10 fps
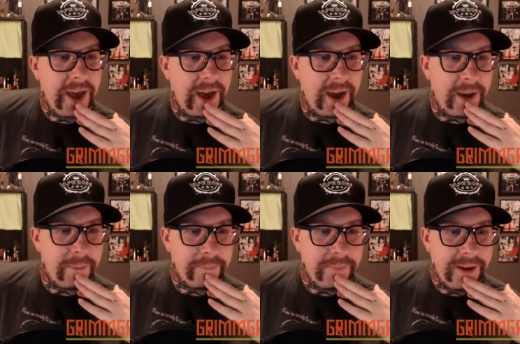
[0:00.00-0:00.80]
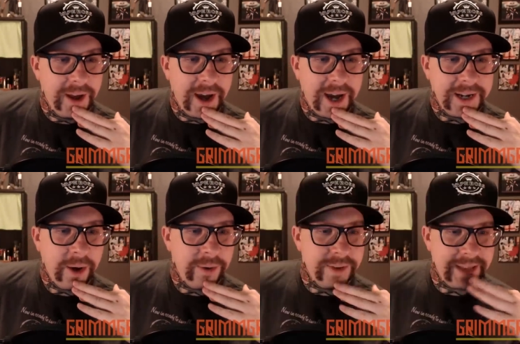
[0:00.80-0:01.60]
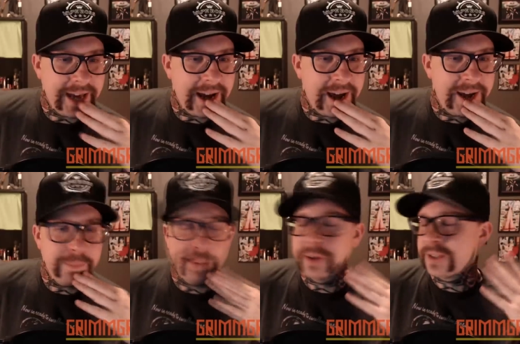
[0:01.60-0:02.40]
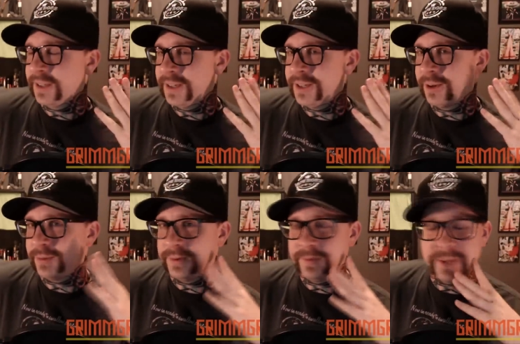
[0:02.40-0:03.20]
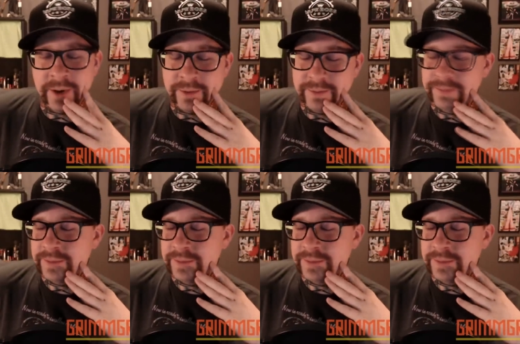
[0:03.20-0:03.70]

Um, I know that I personally don't don't